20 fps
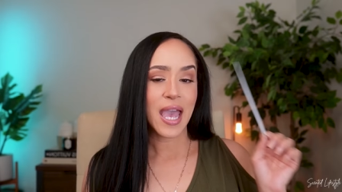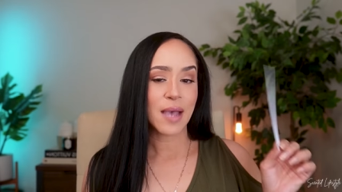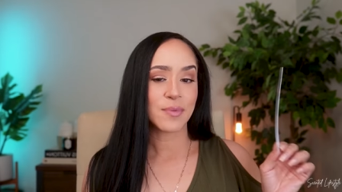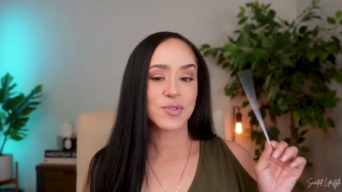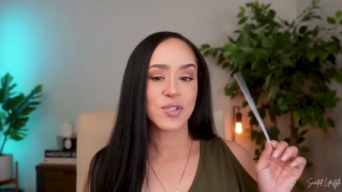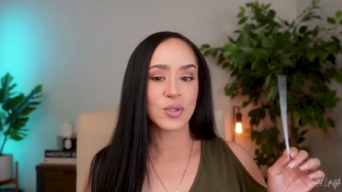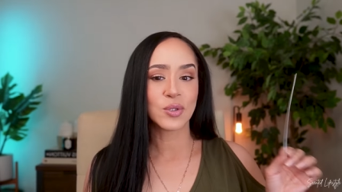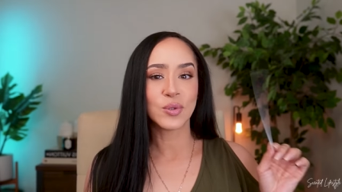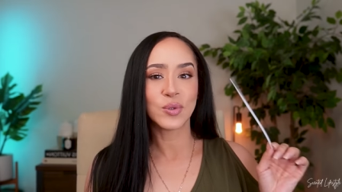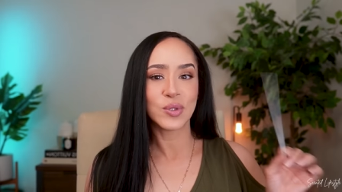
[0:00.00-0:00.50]
I
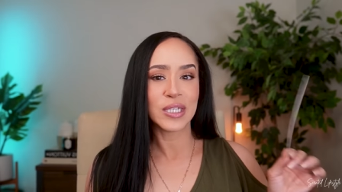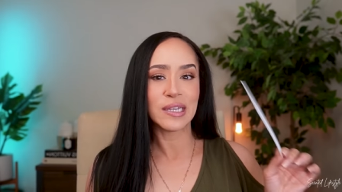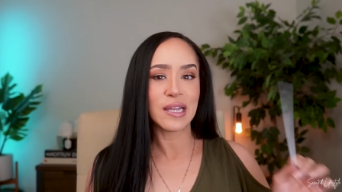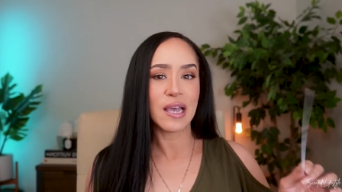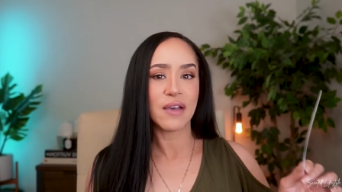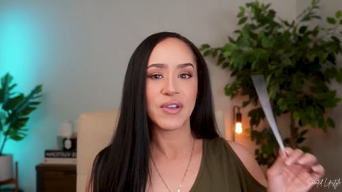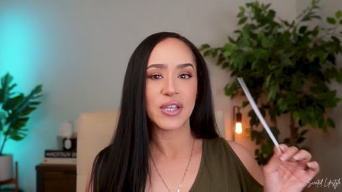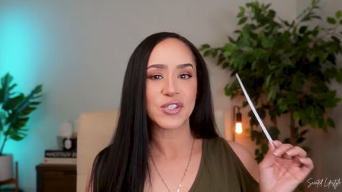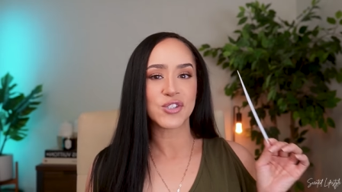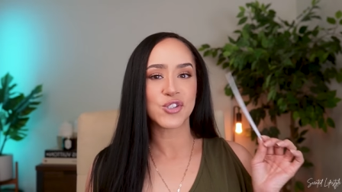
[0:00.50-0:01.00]

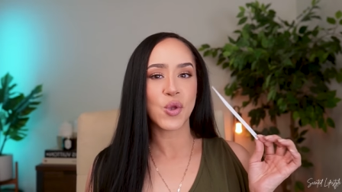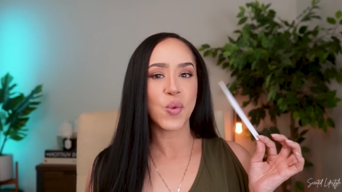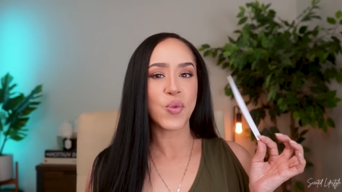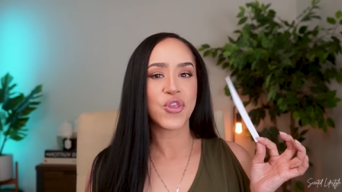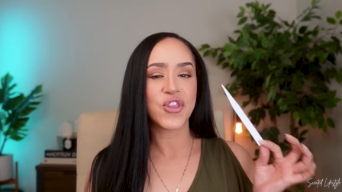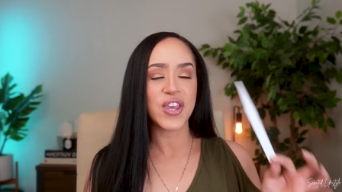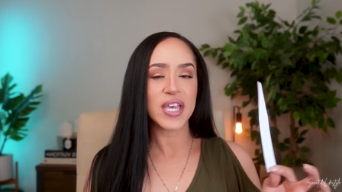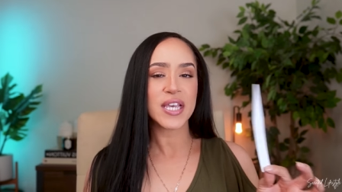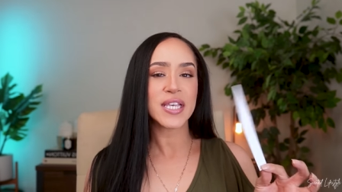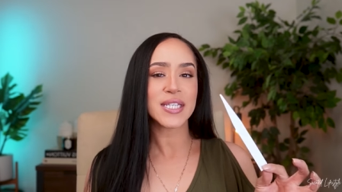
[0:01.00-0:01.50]
absolutely love it.
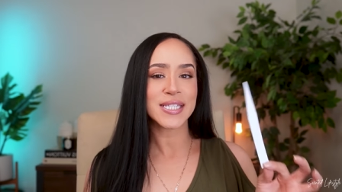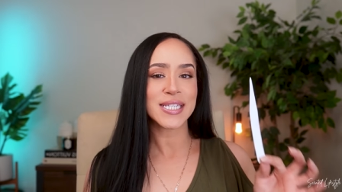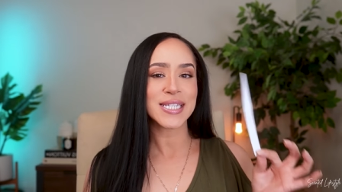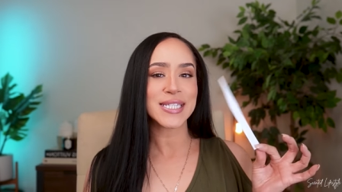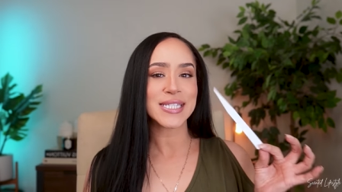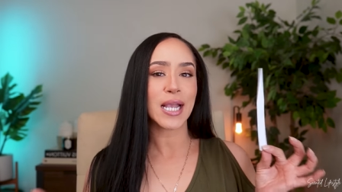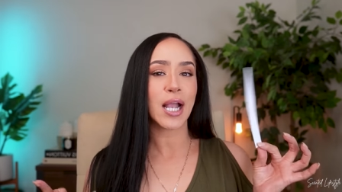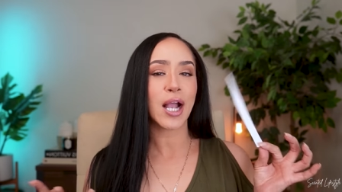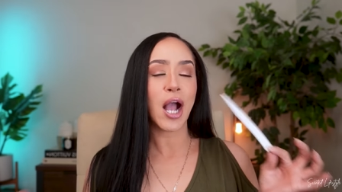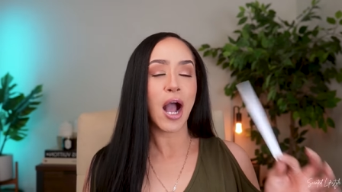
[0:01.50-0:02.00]
So,
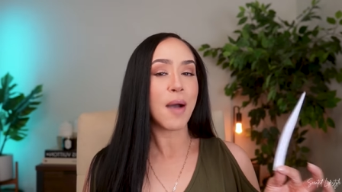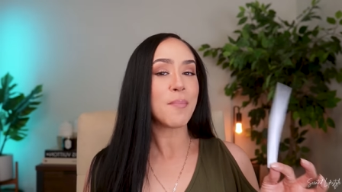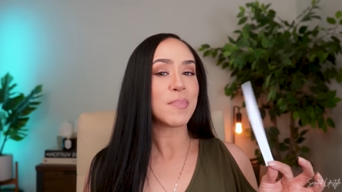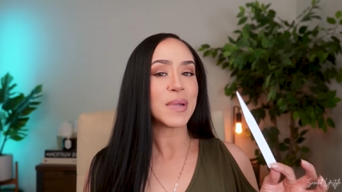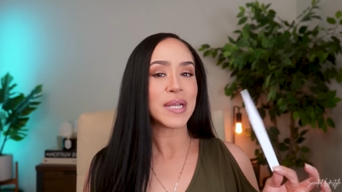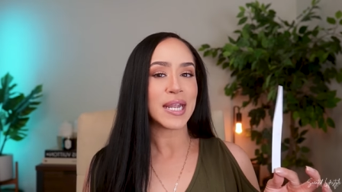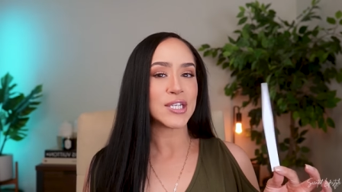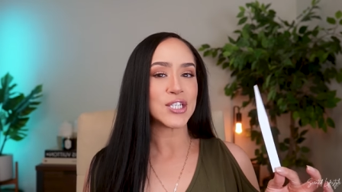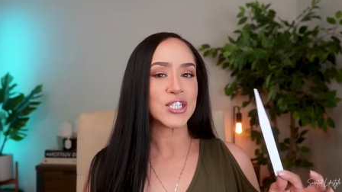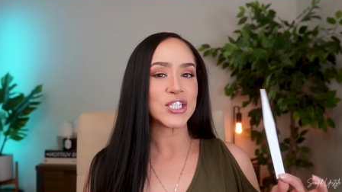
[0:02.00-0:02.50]
this is a
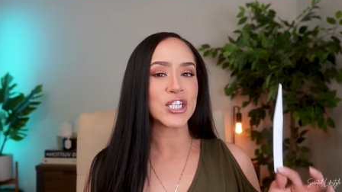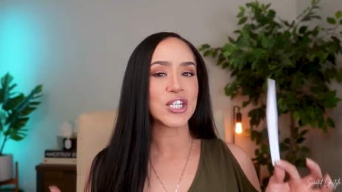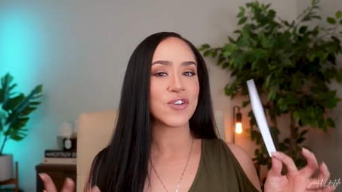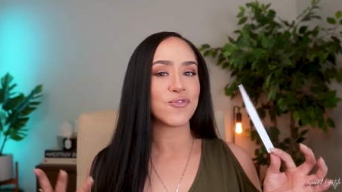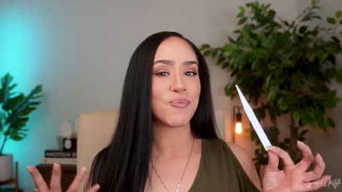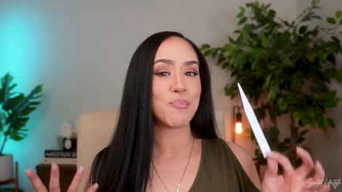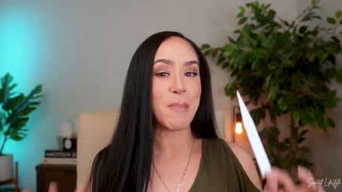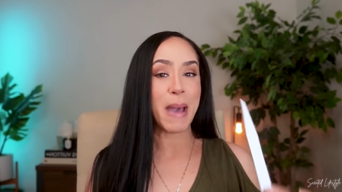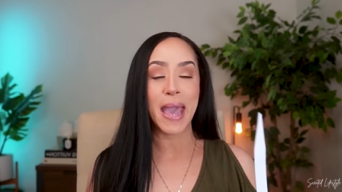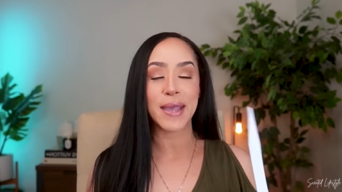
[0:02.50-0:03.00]

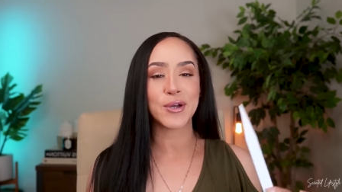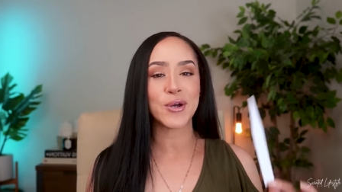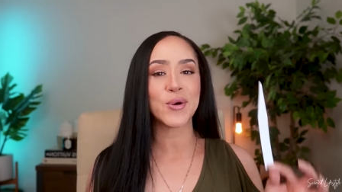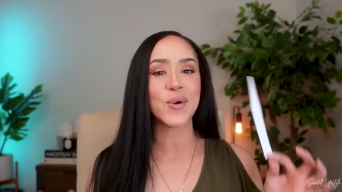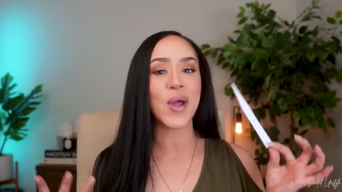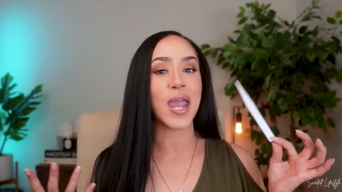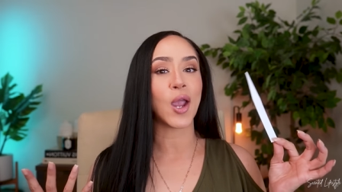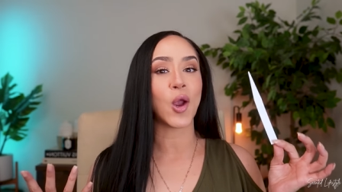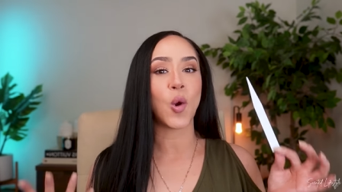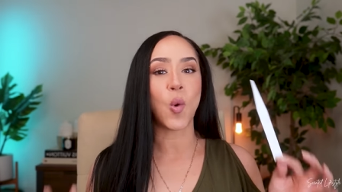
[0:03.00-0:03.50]
combination of
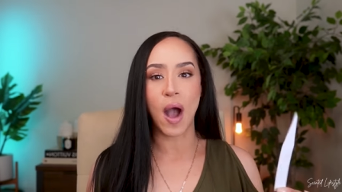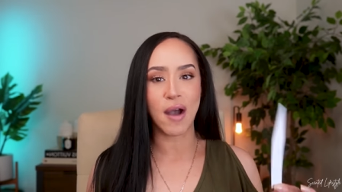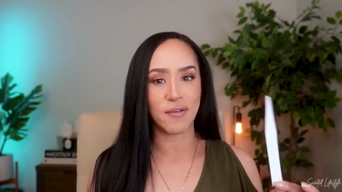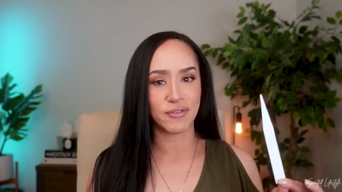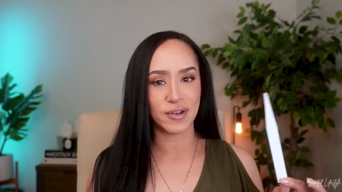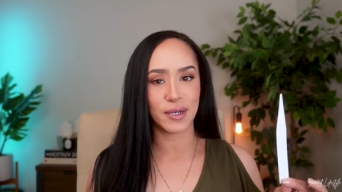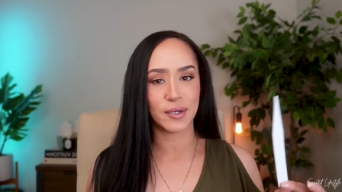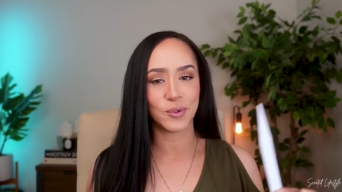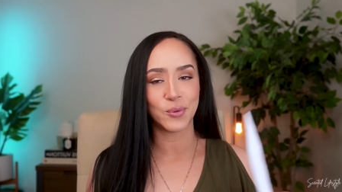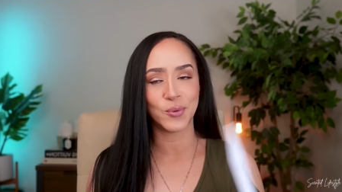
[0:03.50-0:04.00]
mango and
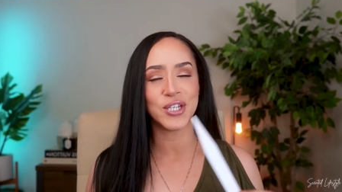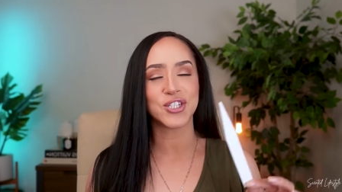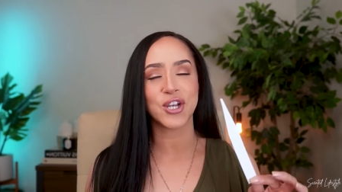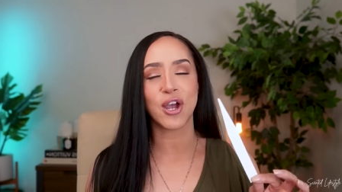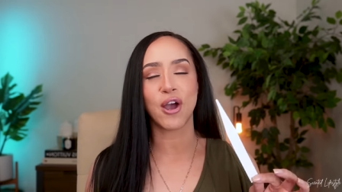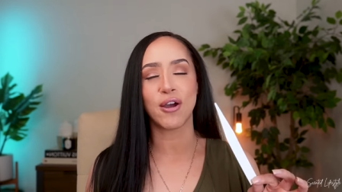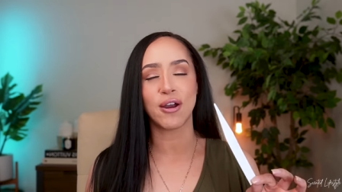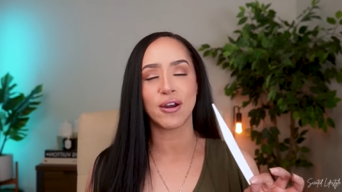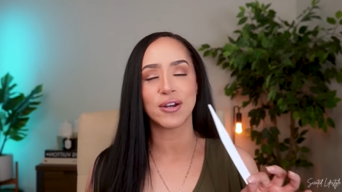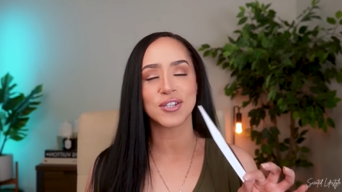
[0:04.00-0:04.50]
guava,
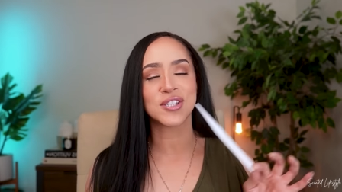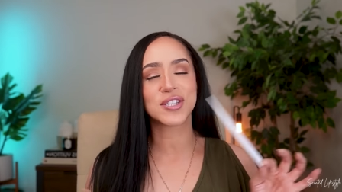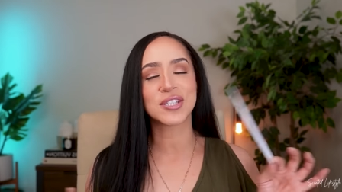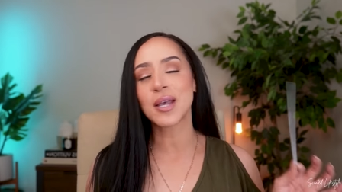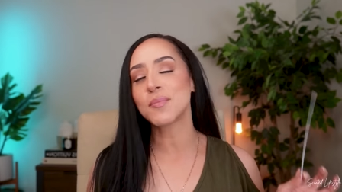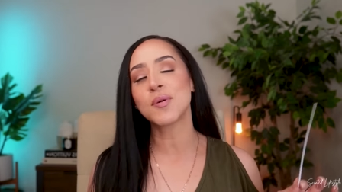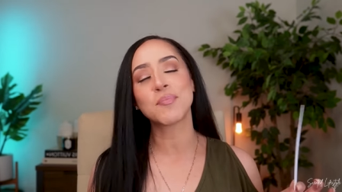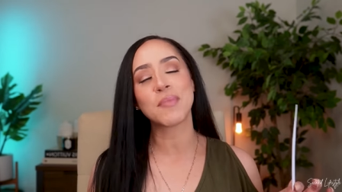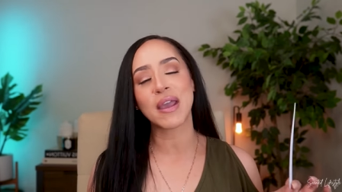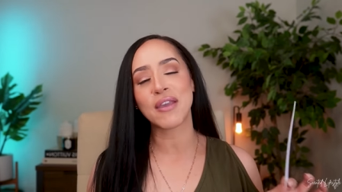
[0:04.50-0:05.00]
which are
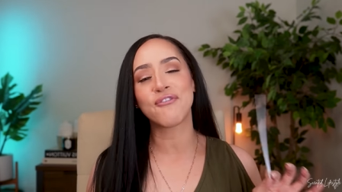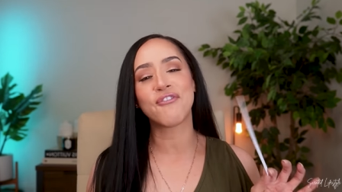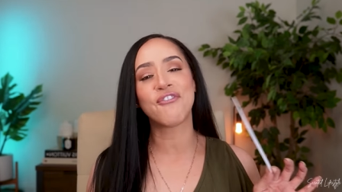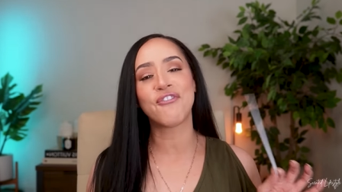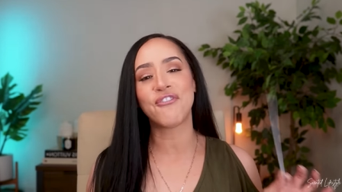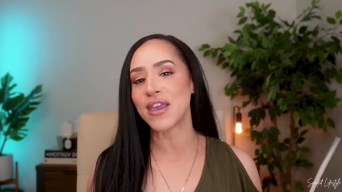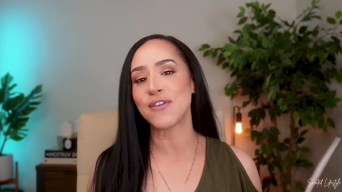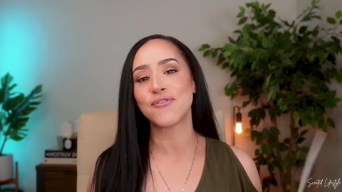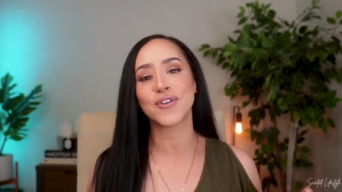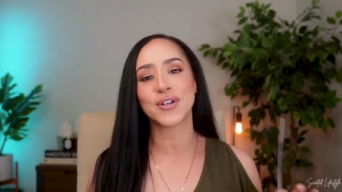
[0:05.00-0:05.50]
some of my
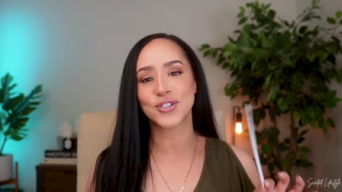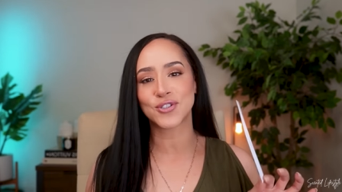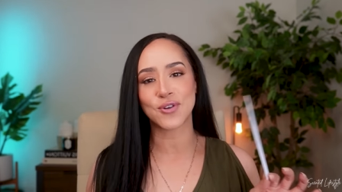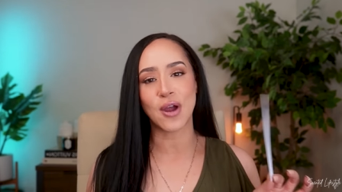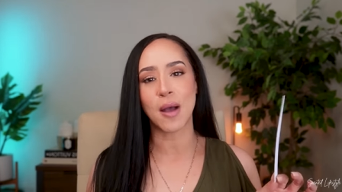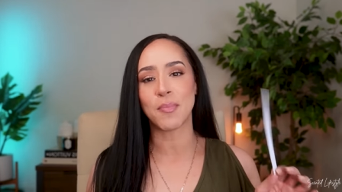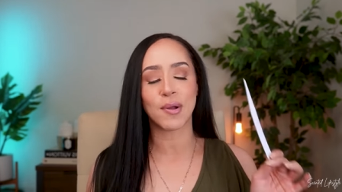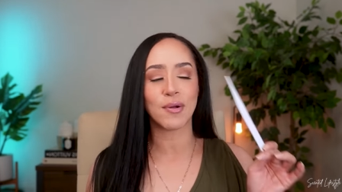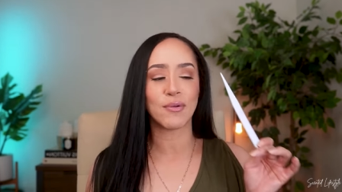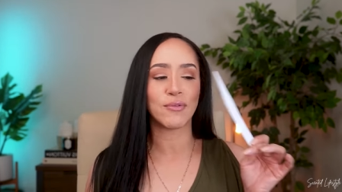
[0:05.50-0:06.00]

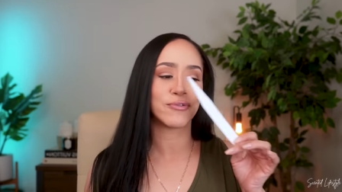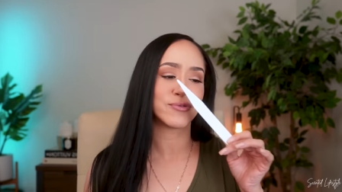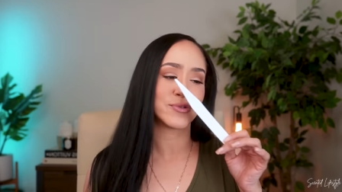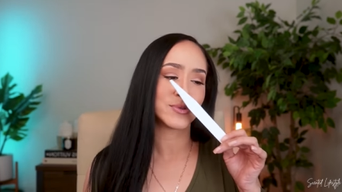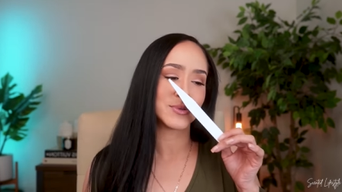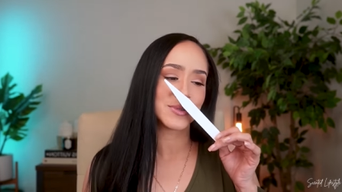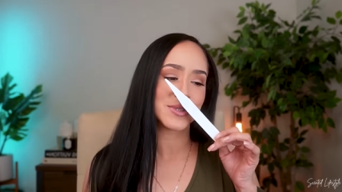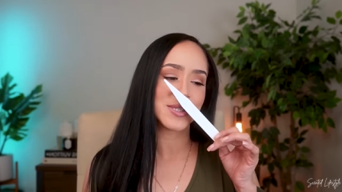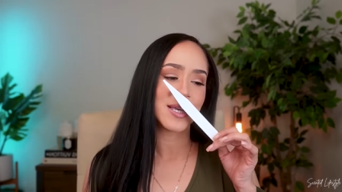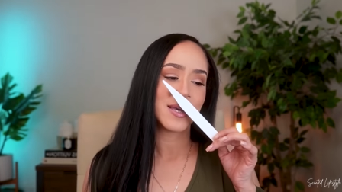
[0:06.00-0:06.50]
favorite tropical
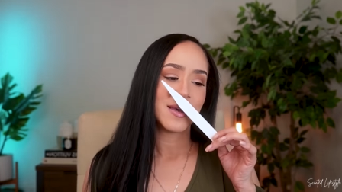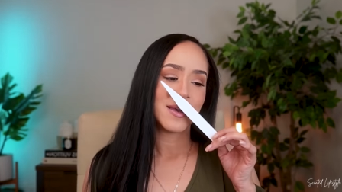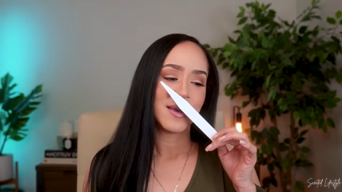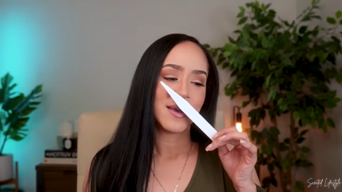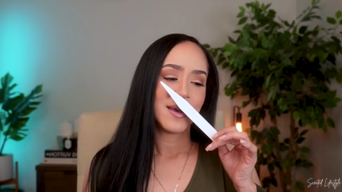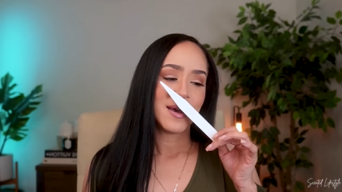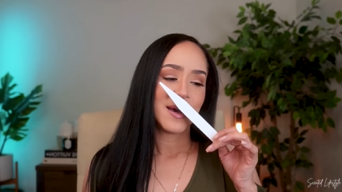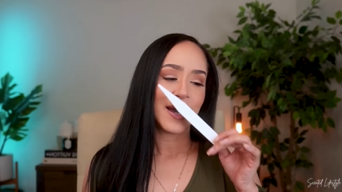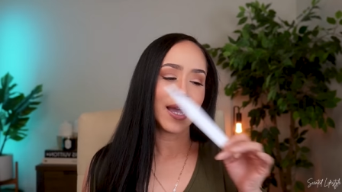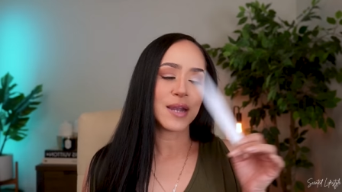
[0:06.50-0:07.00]
fruits.
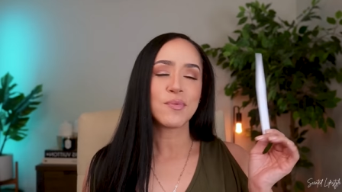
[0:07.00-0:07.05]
